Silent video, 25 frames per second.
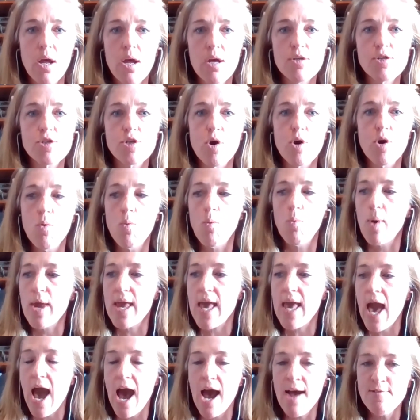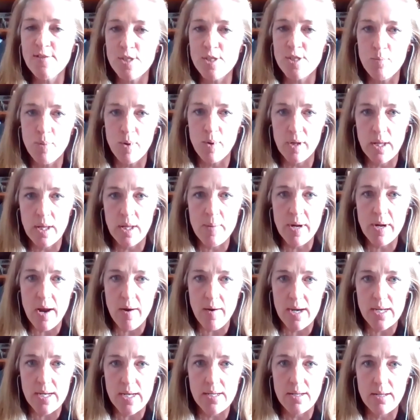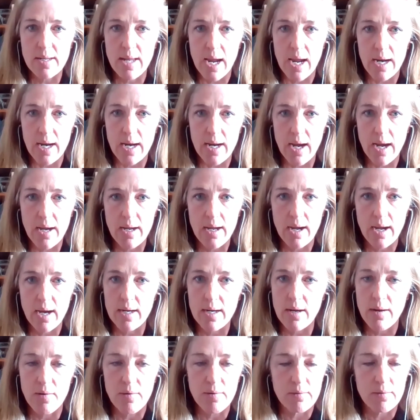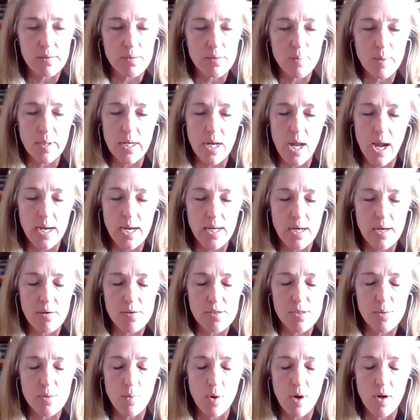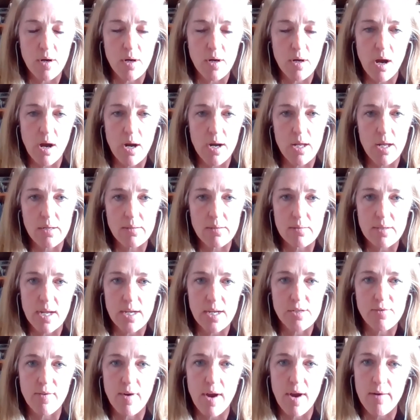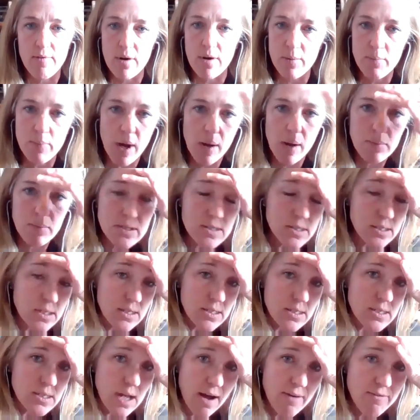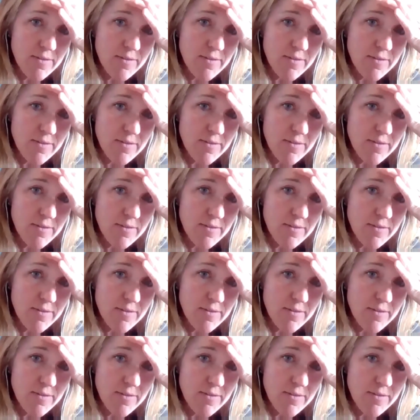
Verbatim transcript: So we have some preliminary data. I know it's been nine years I'm working on it. it takes forever to publish this stuff.